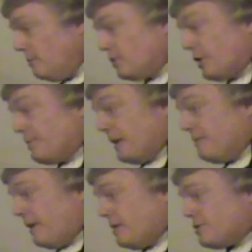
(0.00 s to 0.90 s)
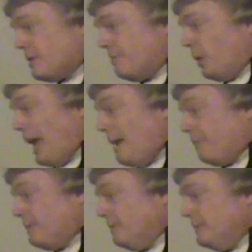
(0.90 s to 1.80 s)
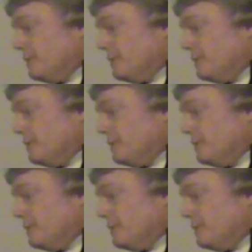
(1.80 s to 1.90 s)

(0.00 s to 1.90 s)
Well, something very simple happened.